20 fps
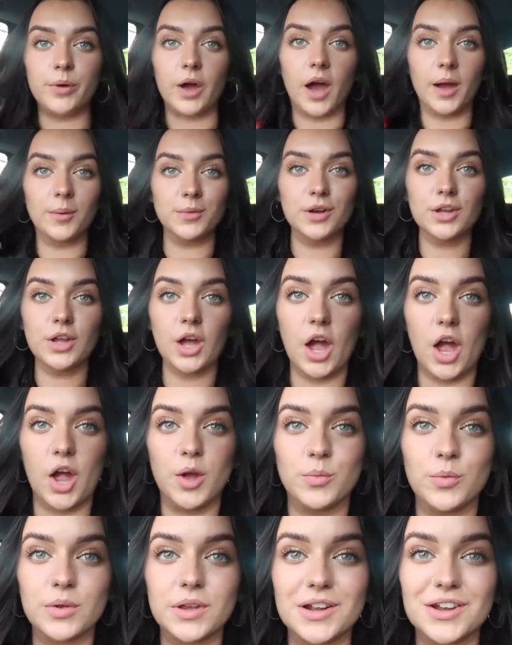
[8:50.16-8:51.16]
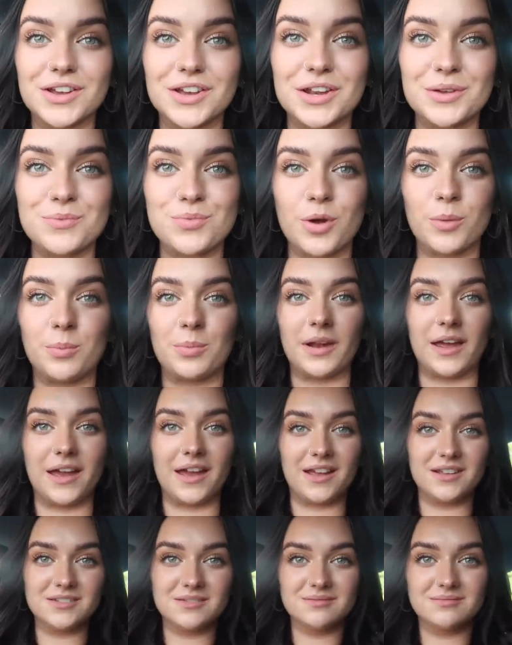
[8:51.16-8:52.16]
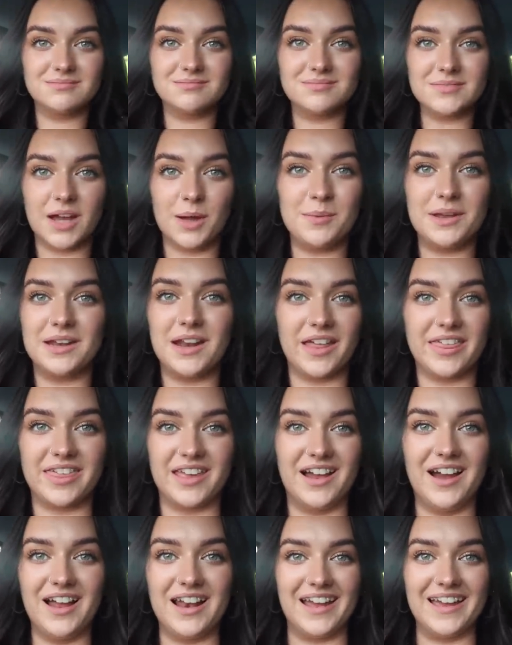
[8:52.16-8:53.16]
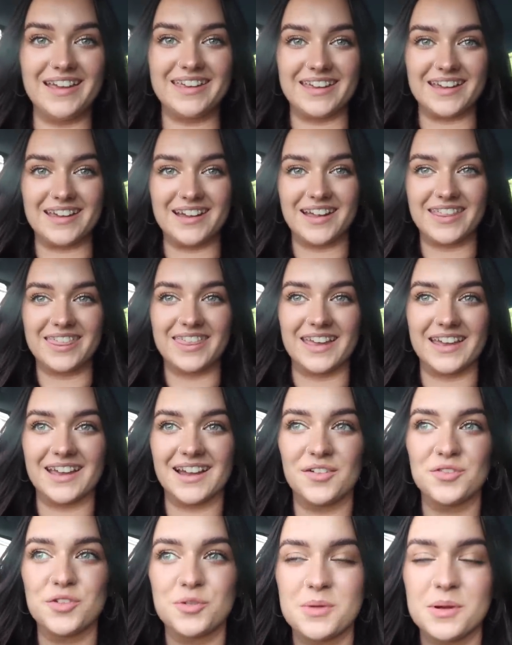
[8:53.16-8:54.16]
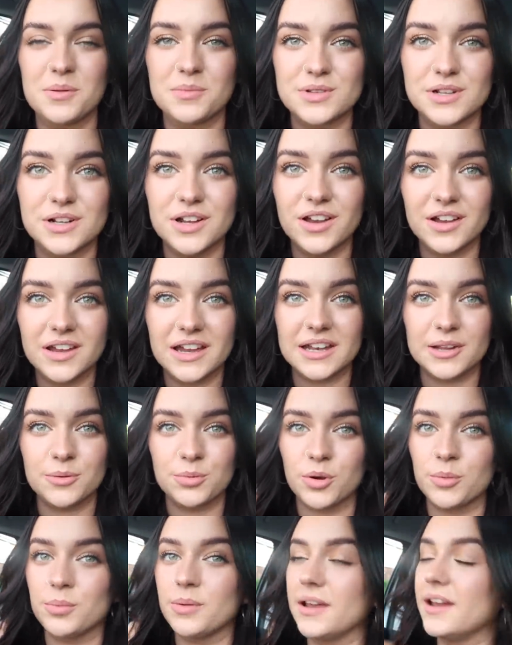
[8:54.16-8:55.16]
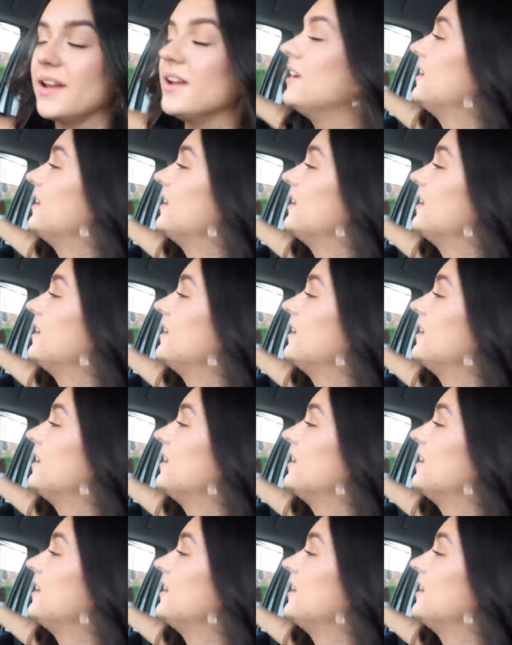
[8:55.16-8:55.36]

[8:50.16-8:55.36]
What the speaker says: But I'm gonna go home, we can look at it properly. I mean, I think I like it, I think. I'm not being able to look at it properly.